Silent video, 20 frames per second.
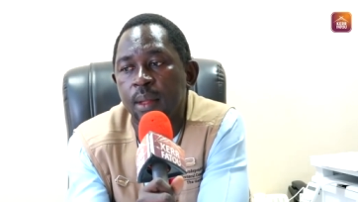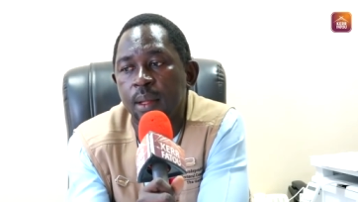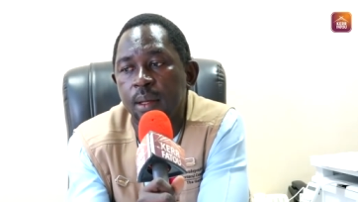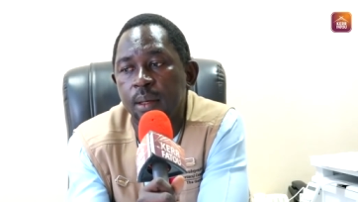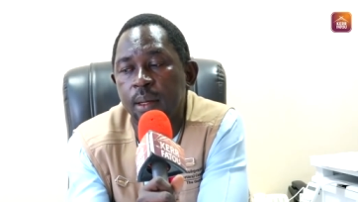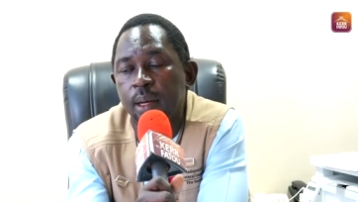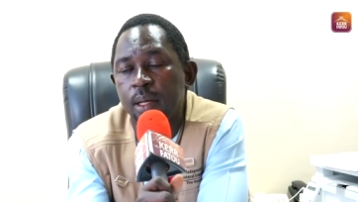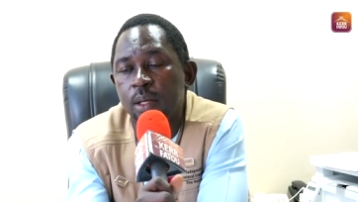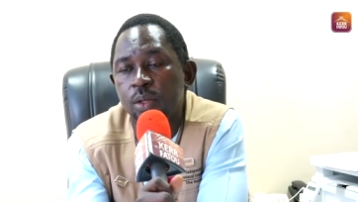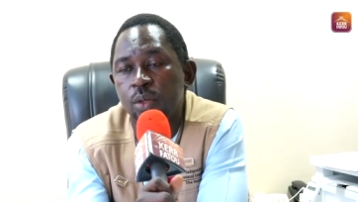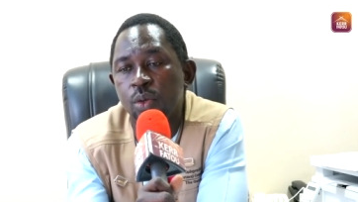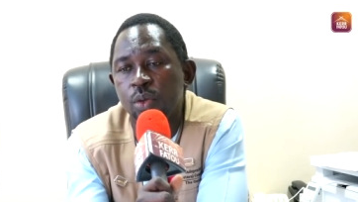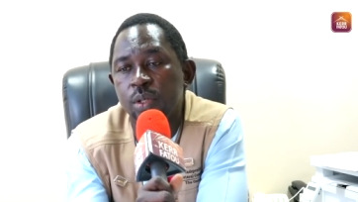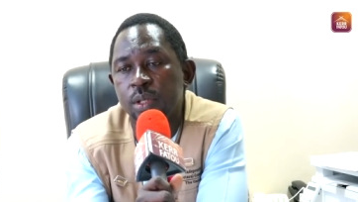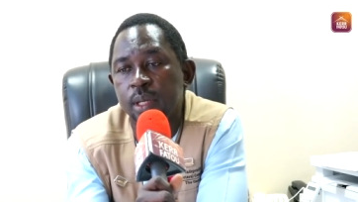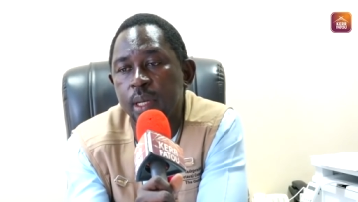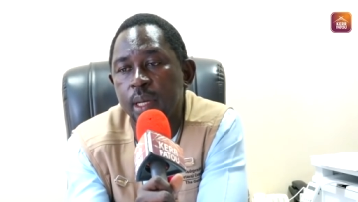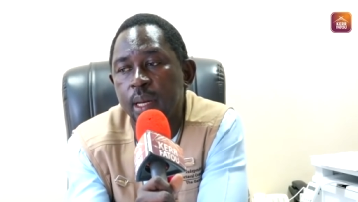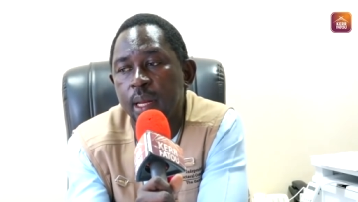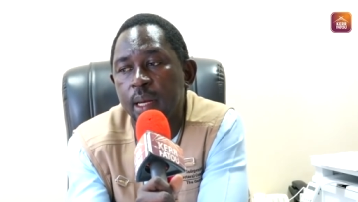And that is to
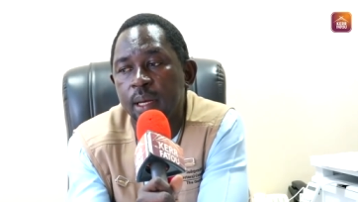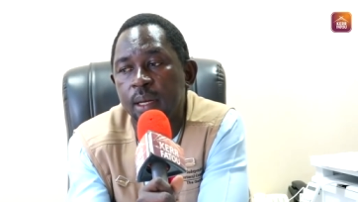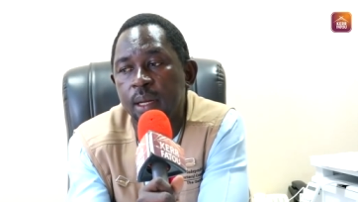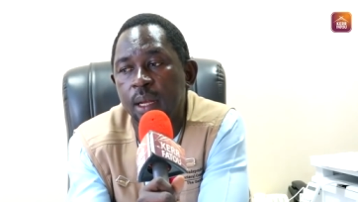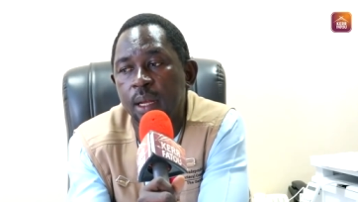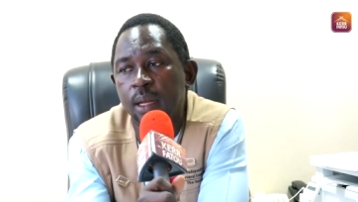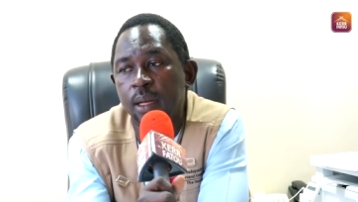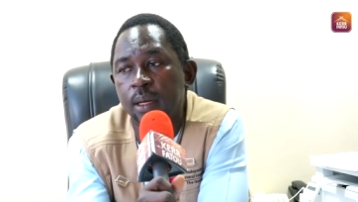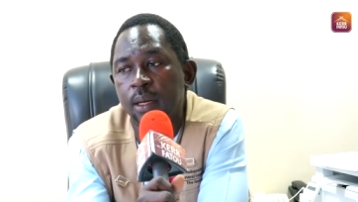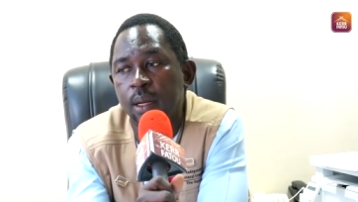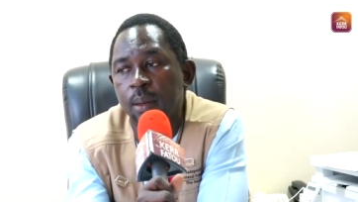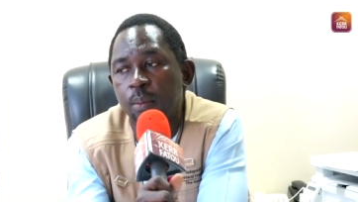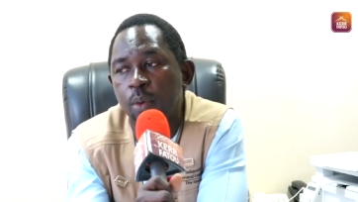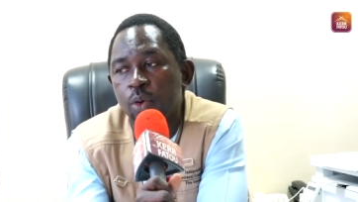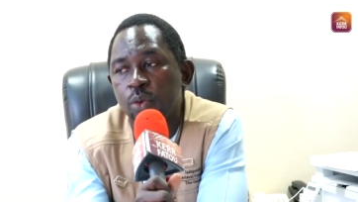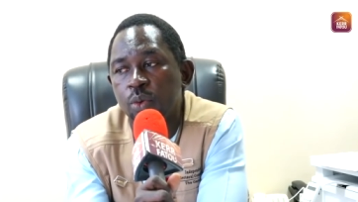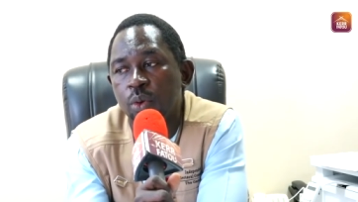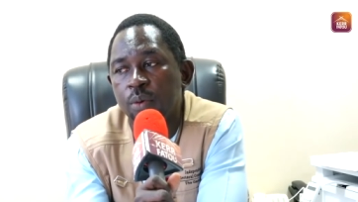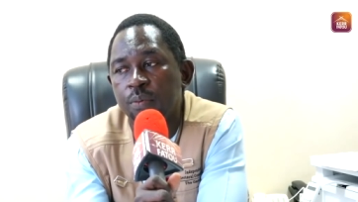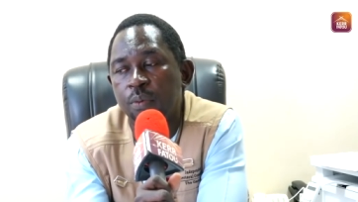say that they
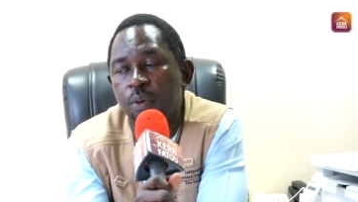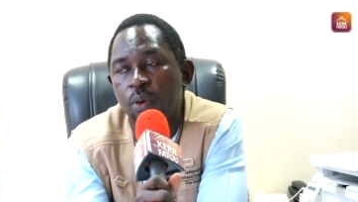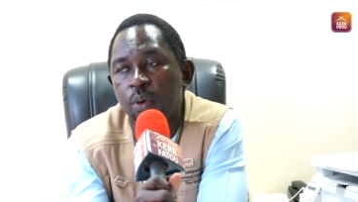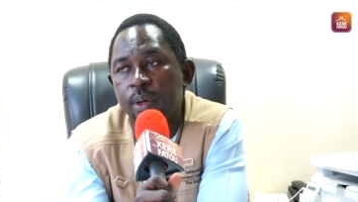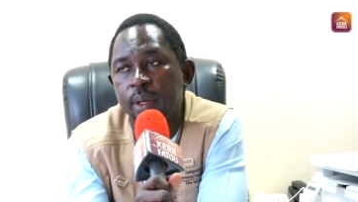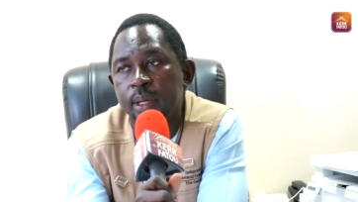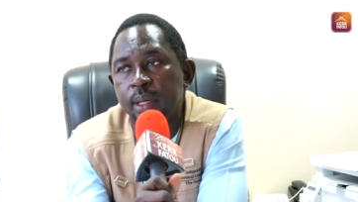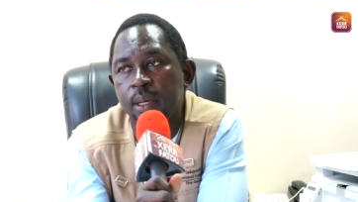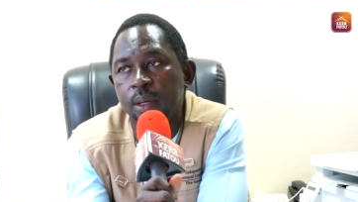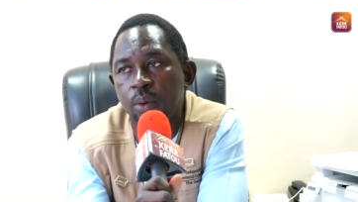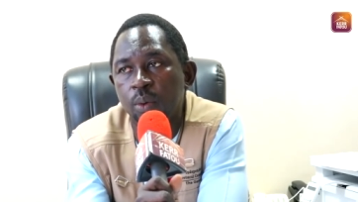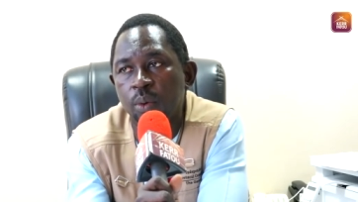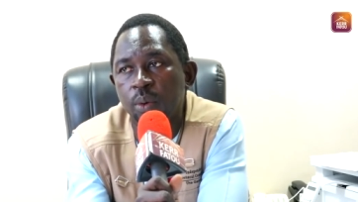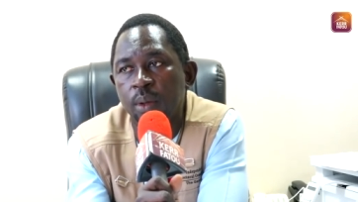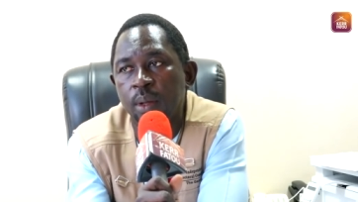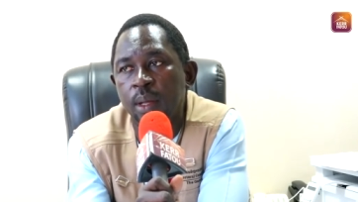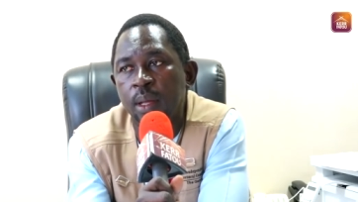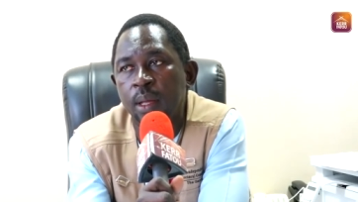must not follow the queue.